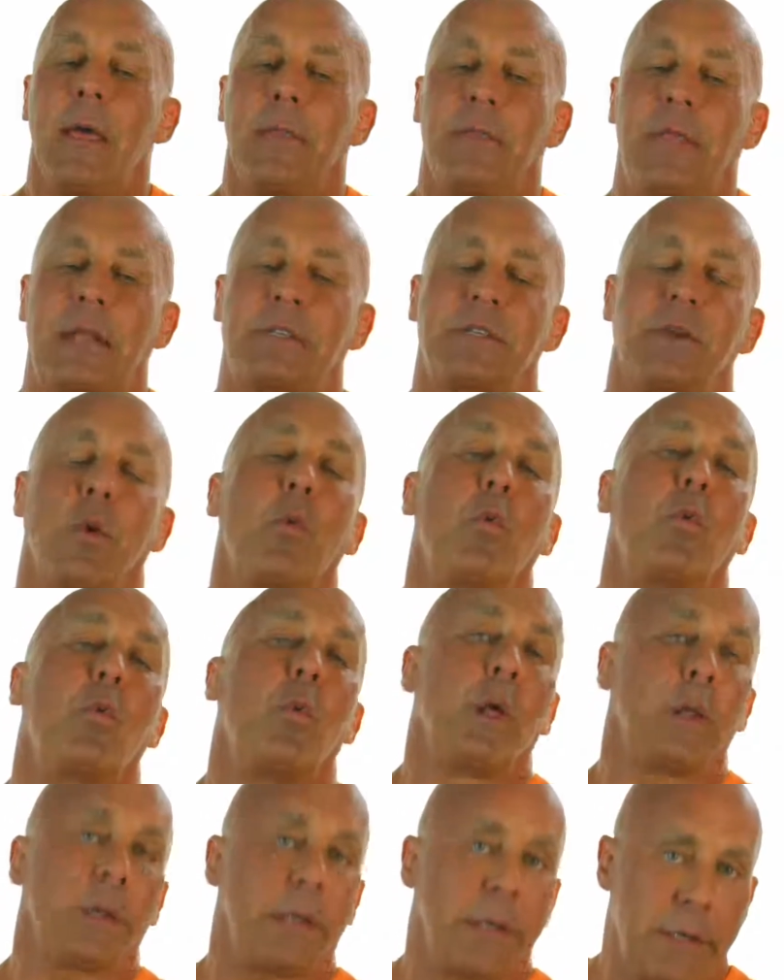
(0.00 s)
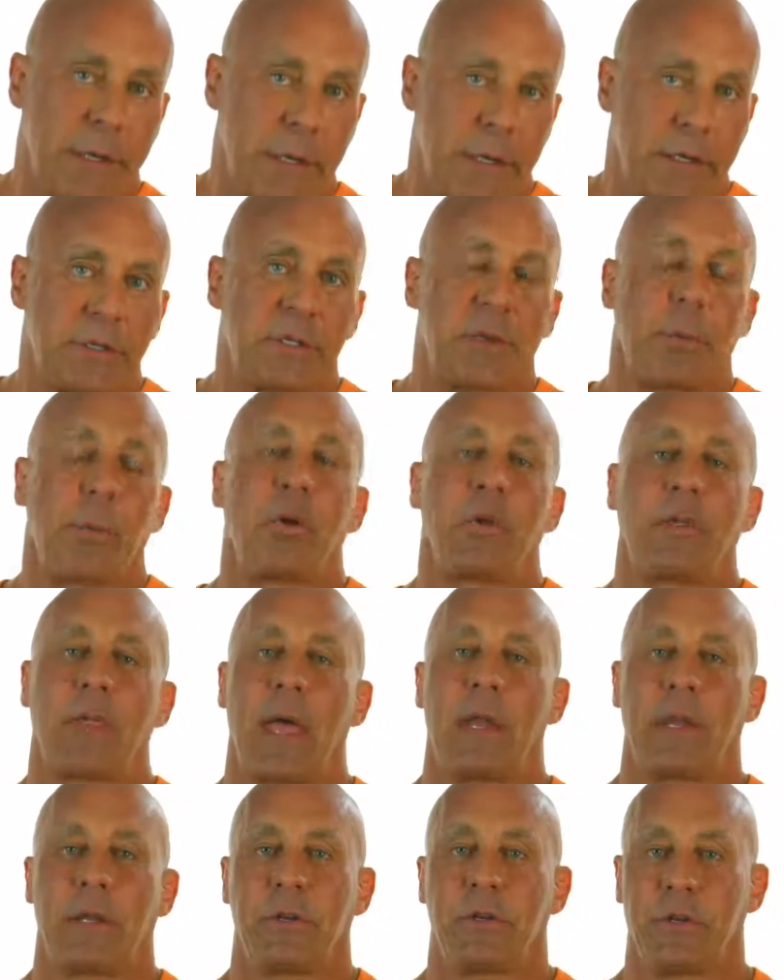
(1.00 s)
That's a willingness to put
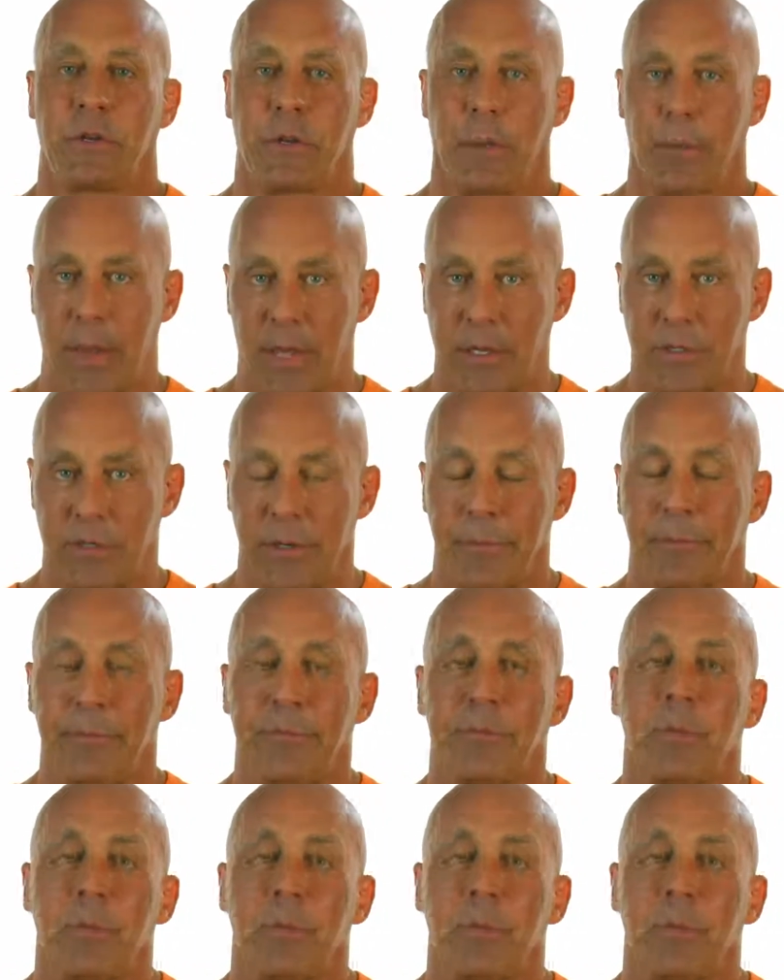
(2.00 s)
that into the budget.